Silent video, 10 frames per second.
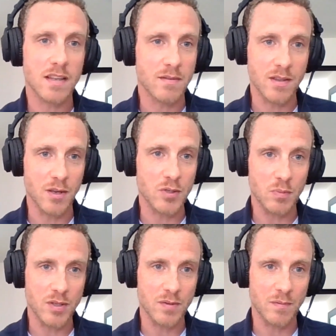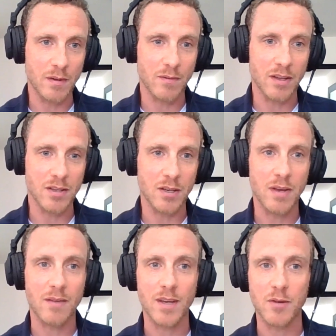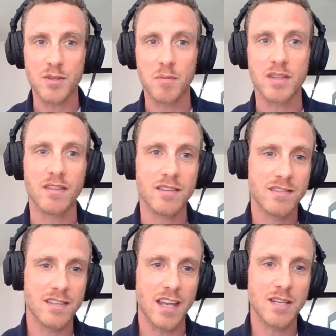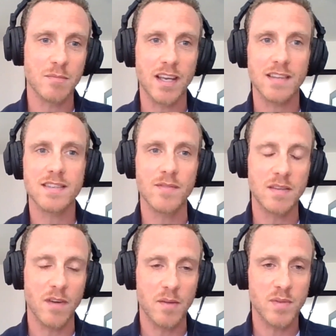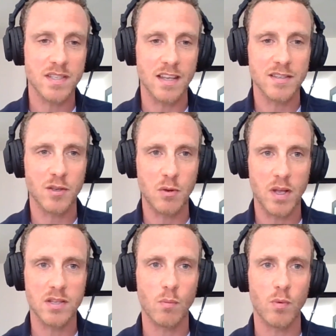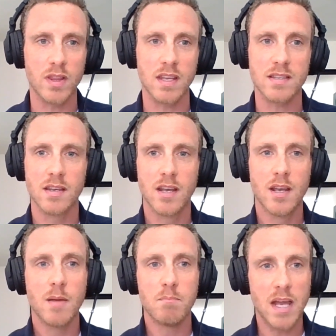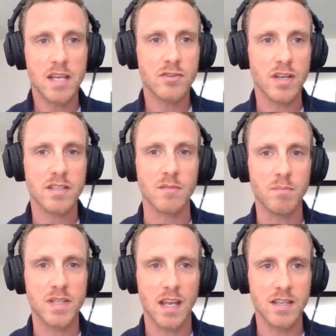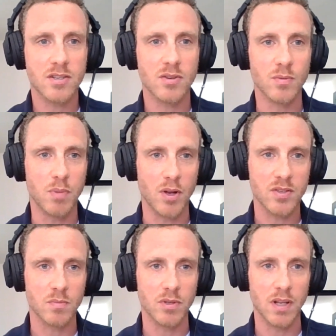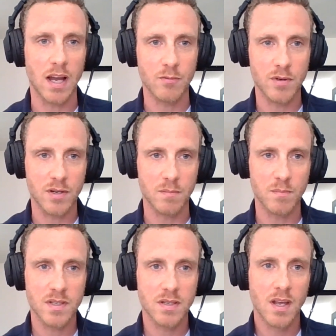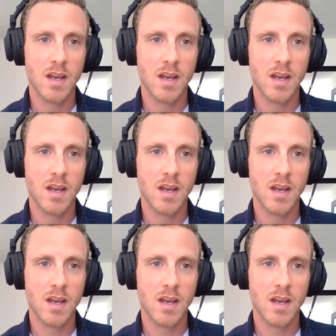of the total possible value. If it goes up another stage, you might get 75%. So you end up with this matrix of potential possible outcomes.